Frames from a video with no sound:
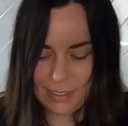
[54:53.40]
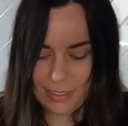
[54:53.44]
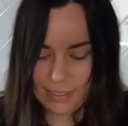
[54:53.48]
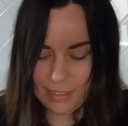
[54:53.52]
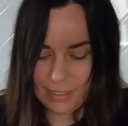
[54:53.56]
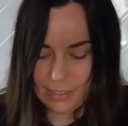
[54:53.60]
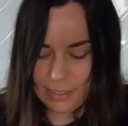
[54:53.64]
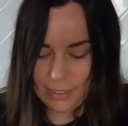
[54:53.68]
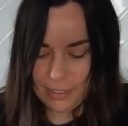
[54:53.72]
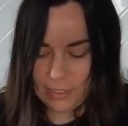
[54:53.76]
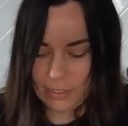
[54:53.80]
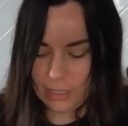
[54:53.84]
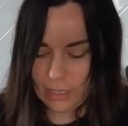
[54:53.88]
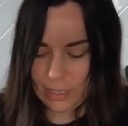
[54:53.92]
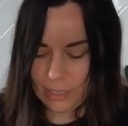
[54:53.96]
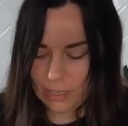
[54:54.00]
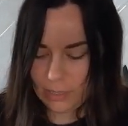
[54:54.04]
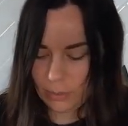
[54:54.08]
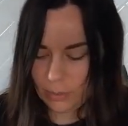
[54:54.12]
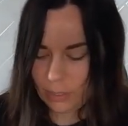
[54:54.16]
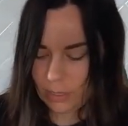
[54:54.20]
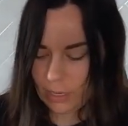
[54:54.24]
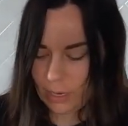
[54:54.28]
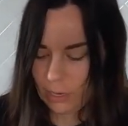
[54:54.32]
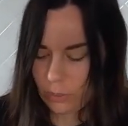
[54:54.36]
I guess it
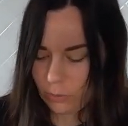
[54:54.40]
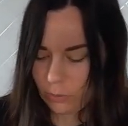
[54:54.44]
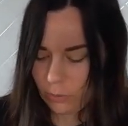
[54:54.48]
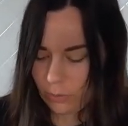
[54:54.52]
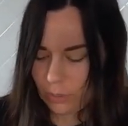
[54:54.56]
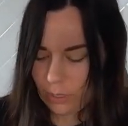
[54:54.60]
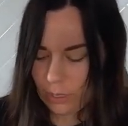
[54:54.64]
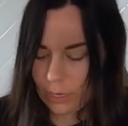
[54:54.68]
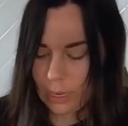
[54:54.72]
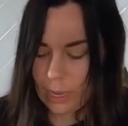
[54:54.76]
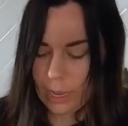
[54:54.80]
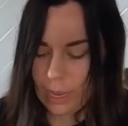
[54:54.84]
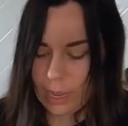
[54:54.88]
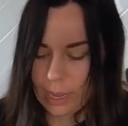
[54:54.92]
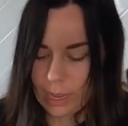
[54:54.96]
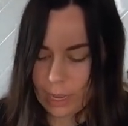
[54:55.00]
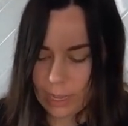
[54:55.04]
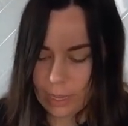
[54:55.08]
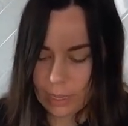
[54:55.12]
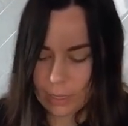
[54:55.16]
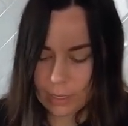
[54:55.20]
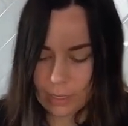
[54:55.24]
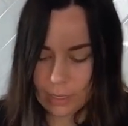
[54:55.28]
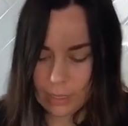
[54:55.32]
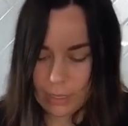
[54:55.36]
was natural that
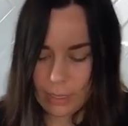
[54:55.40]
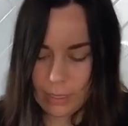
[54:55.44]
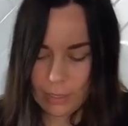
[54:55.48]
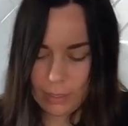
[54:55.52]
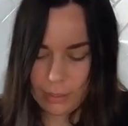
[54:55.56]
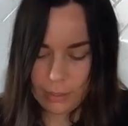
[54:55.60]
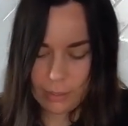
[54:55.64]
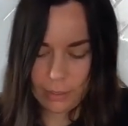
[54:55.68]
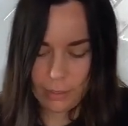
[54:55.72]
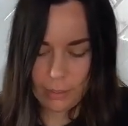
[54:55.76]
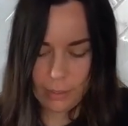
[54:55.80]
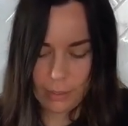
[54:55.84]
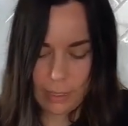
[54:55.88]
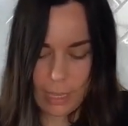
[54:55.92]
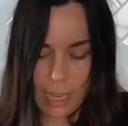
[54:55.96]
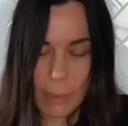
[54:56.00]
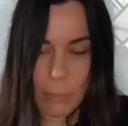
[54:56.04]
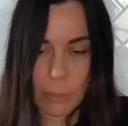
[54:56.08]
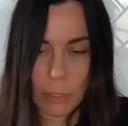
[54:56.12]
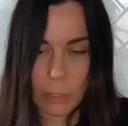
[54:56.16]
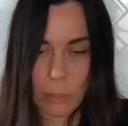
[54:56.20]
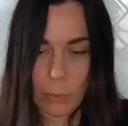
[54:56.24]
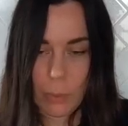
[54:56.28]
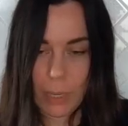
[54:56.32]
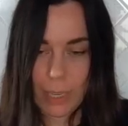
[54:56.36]
I came
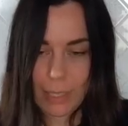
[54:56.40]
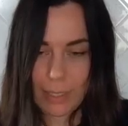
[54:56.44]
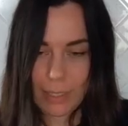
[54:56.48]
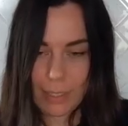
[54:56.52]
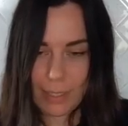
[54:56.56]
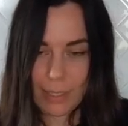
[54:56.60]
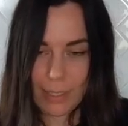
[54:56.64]
to Twitch.